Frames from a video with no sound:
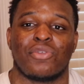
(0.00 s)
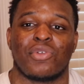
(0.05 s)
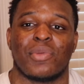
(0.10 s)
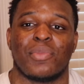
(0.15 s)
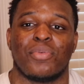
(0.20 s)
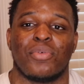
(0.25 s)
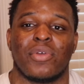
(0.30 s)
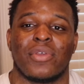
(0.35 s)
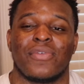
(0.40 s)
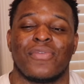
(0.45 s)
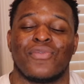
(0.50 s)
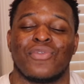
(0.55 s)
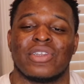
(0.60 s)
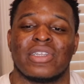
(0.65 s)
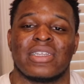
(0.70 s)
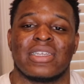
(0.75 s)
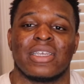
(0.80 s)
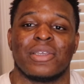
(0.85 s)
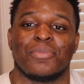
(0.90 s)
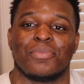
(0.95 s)

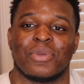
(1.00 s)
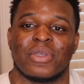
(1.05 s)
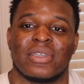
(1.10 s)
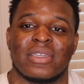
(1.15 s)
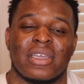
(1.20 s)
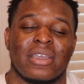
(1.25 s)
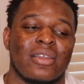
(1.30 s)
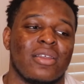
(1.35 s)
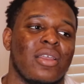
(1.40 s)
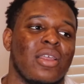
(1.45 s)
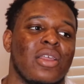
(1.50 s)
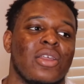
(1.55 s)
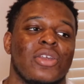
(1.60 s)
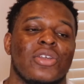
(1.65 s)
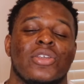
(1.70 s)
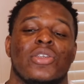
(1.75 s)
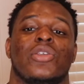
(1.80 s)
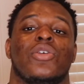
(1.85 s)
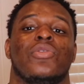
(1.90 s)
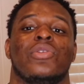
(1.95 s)
3.15%.
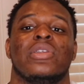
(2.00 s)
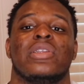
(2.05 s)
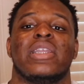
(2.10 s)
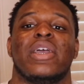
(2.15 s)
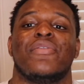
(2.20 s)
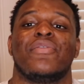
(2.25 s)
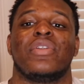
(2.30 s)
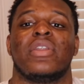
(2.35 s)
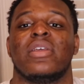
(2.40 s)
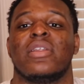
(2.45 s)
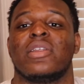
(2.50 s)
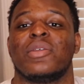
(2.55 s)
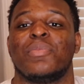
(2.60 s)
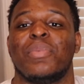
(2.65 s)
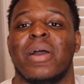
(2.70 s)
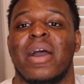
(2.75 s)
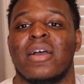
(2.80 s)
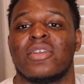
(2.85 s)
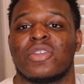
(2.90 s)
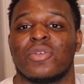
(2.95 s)
So it's definitely
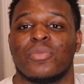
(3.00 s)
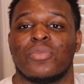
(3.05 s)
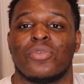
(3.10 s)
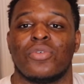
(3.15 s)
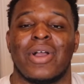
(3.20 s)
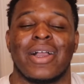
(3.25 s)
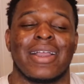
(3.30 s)
possible.